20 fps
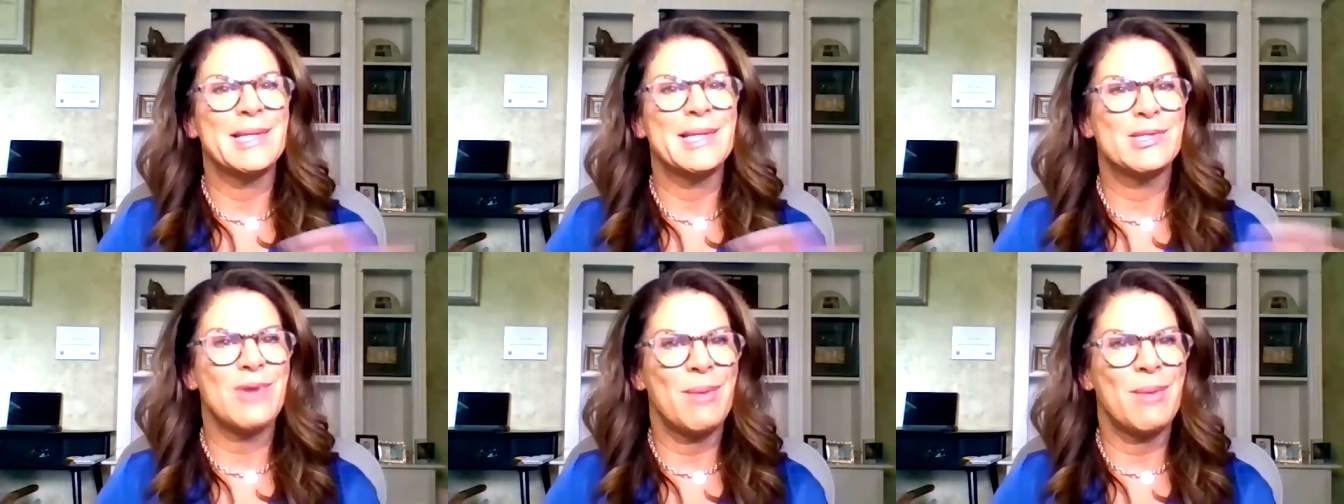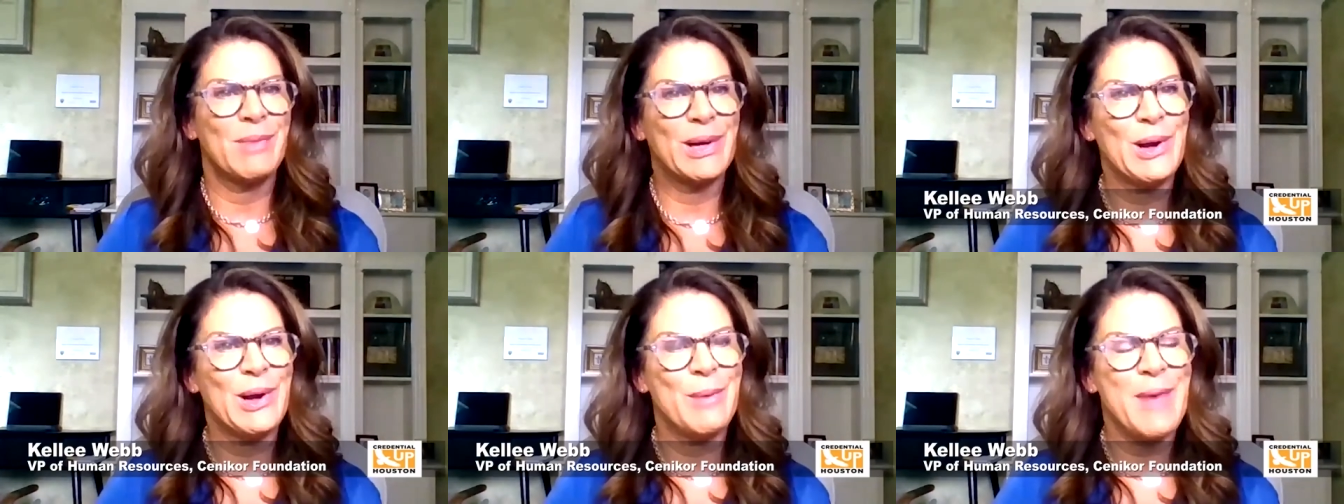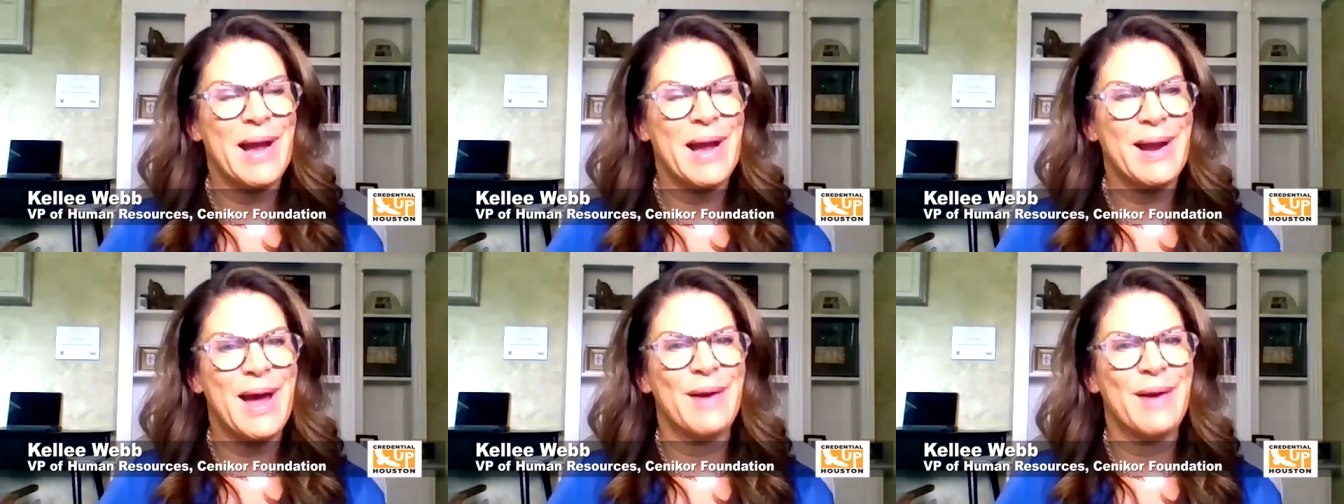And so I'm going to go
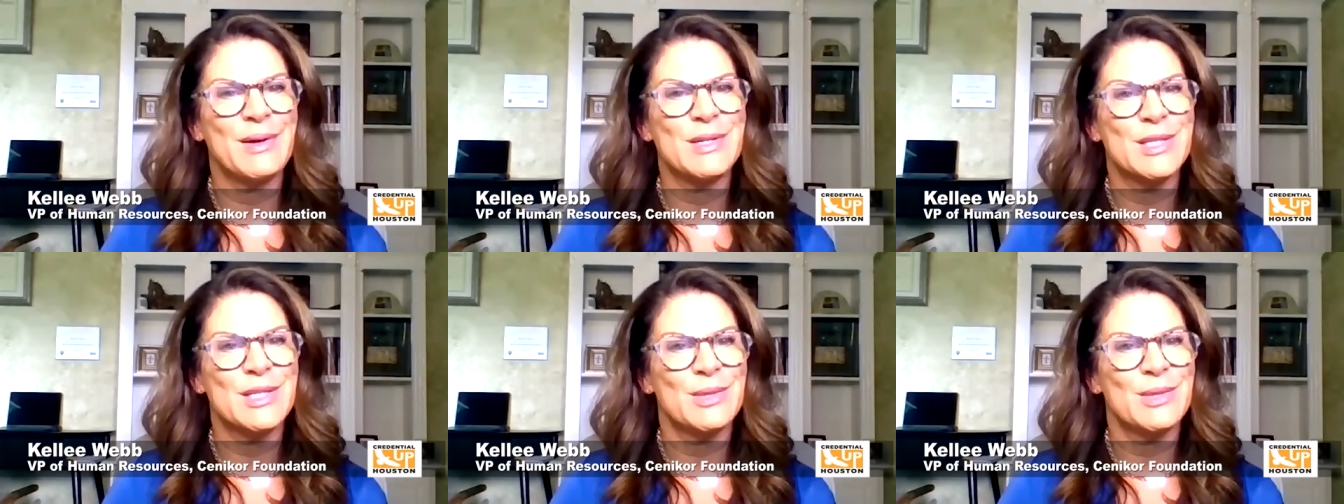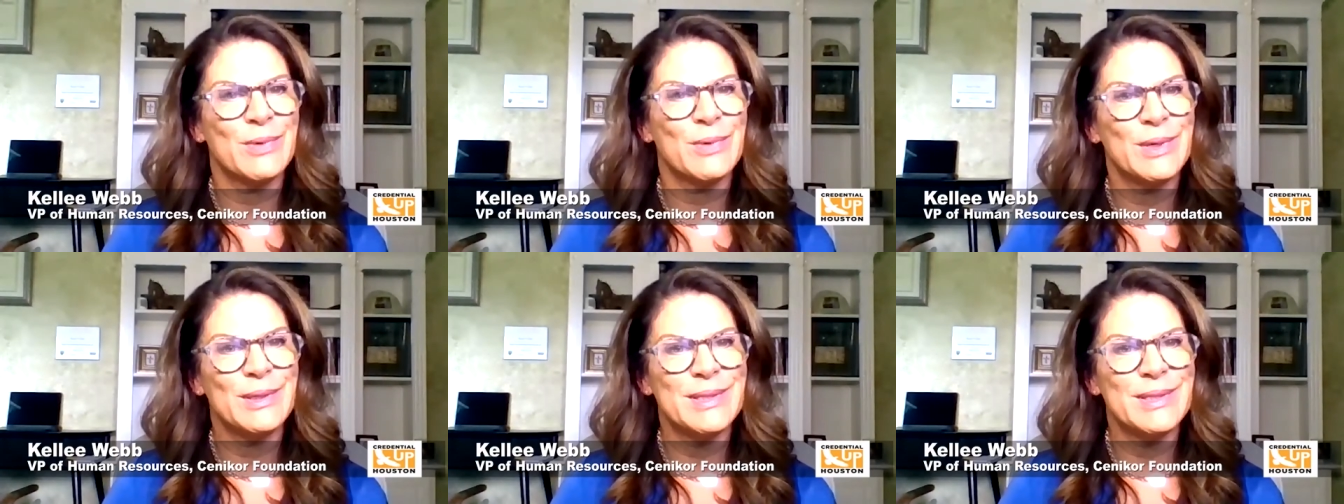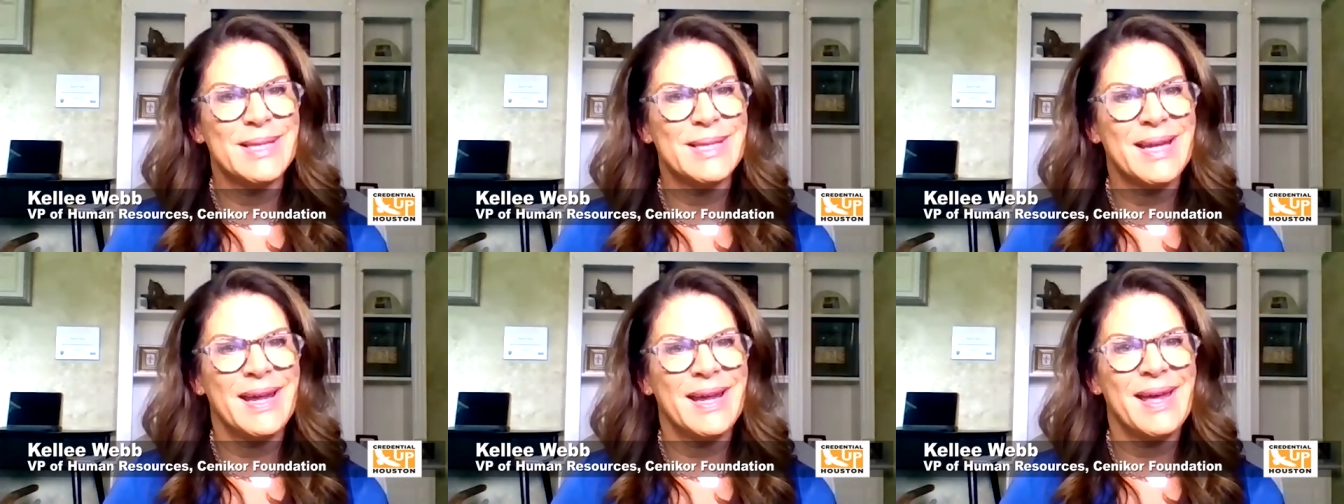back out into the
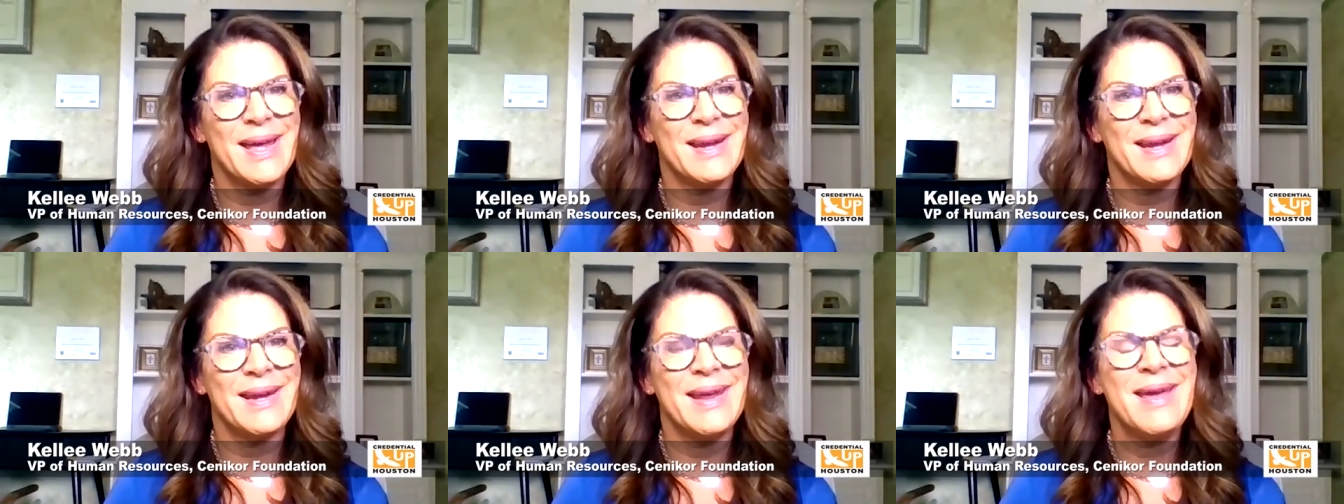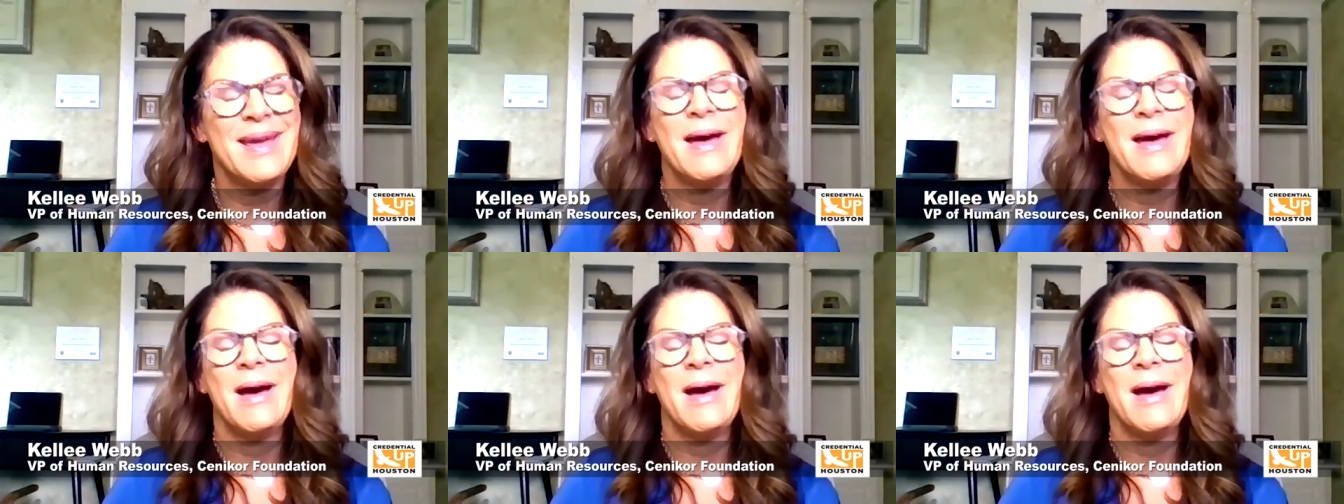world again.